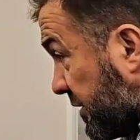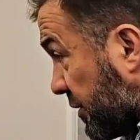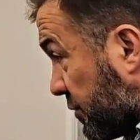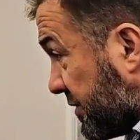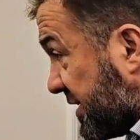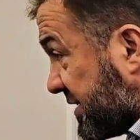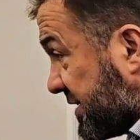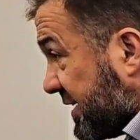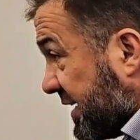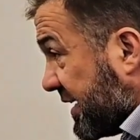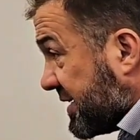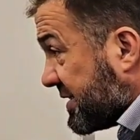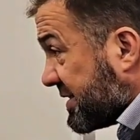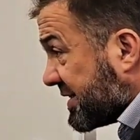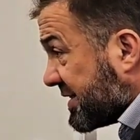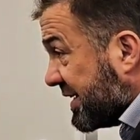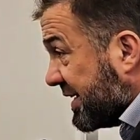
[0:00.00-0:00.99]
the rules. This
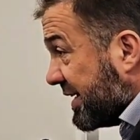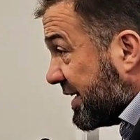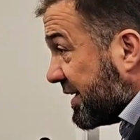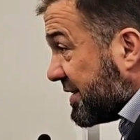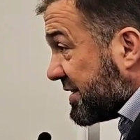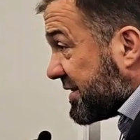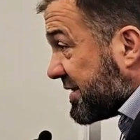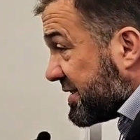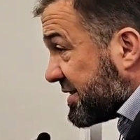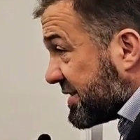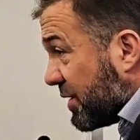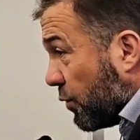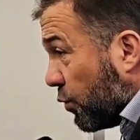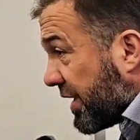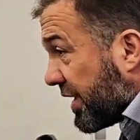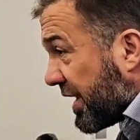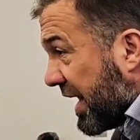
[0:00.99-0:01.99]
is This
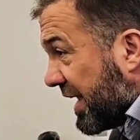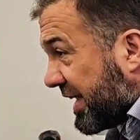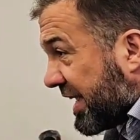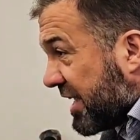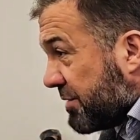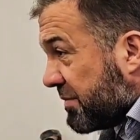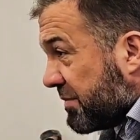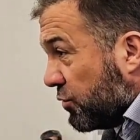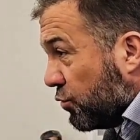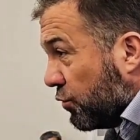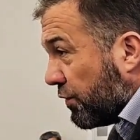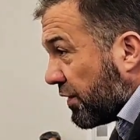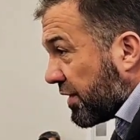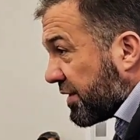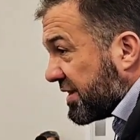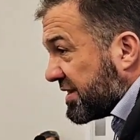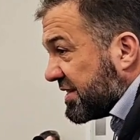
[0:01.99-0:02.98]
is where I can
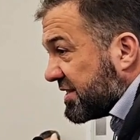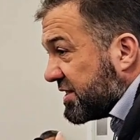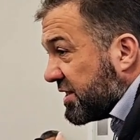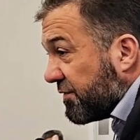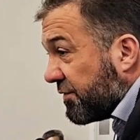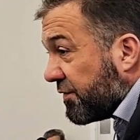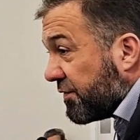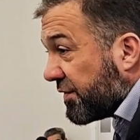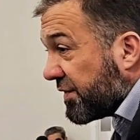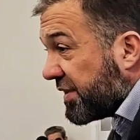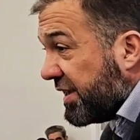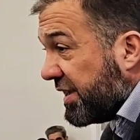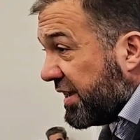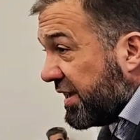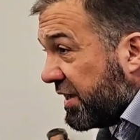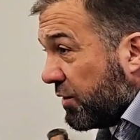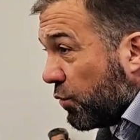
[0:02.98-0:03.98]
maneuver. This is the
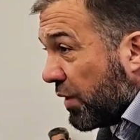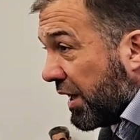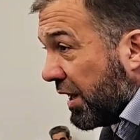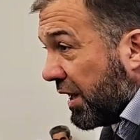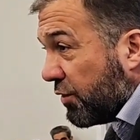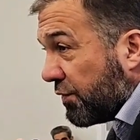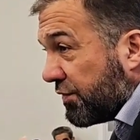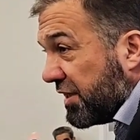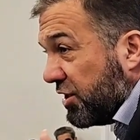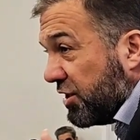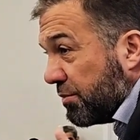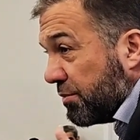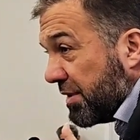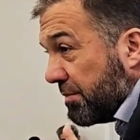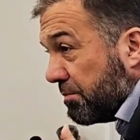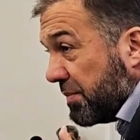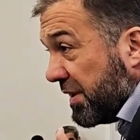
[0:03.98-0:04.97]
free will of the
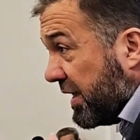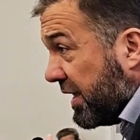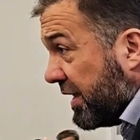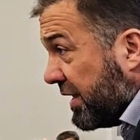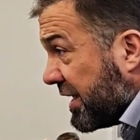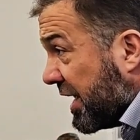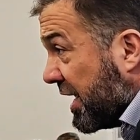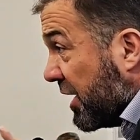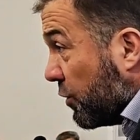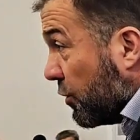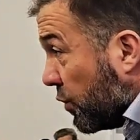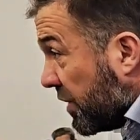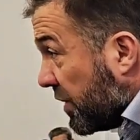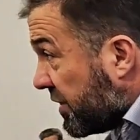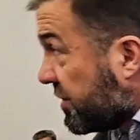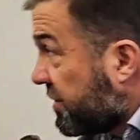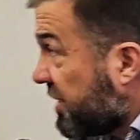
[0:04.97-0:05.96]
human being
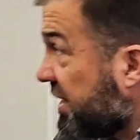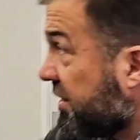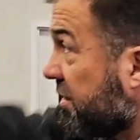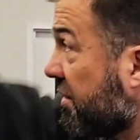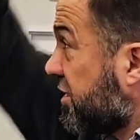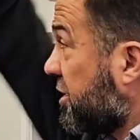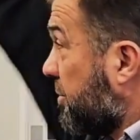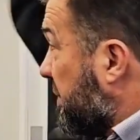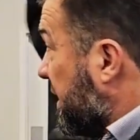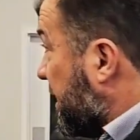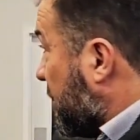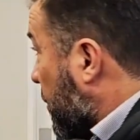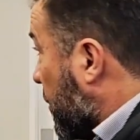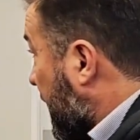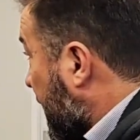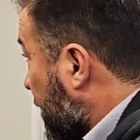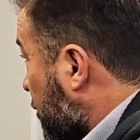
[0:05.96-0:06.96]
within the big
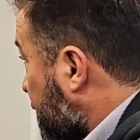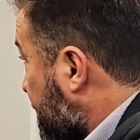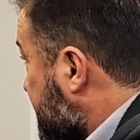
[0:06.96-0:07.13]
will of